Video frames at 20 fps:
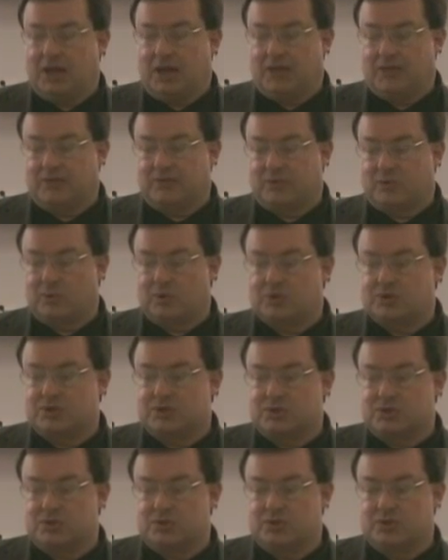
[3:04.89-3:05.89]
And of
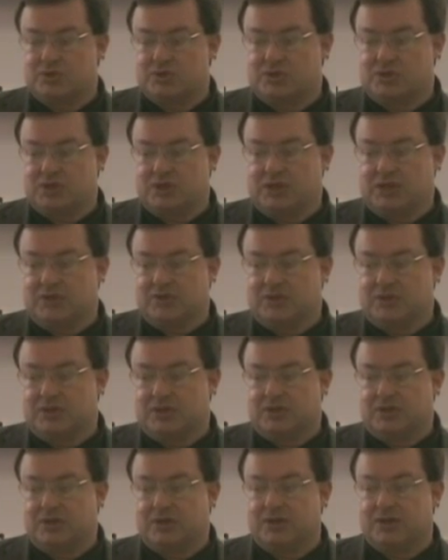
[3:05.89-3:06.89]
course, as you can see, the
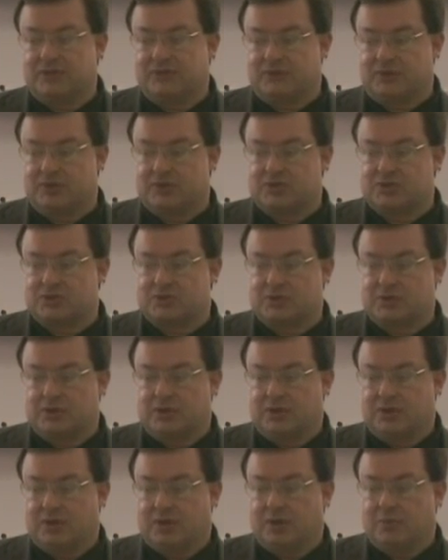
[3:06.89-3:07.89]
difference
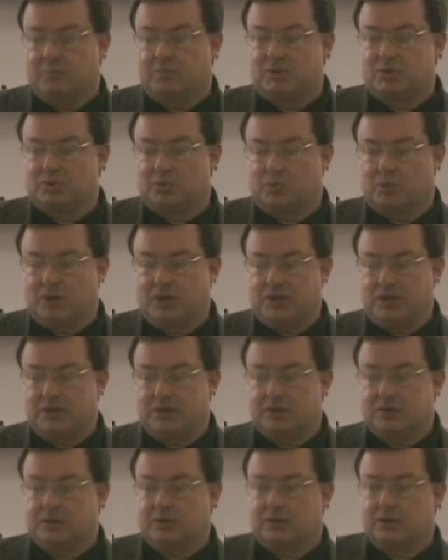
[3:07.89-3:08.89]

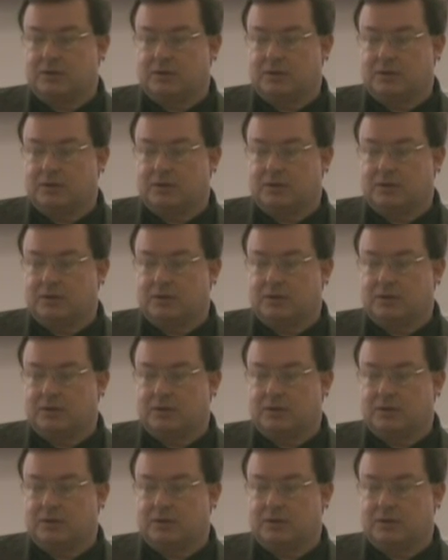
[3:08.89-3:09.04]
between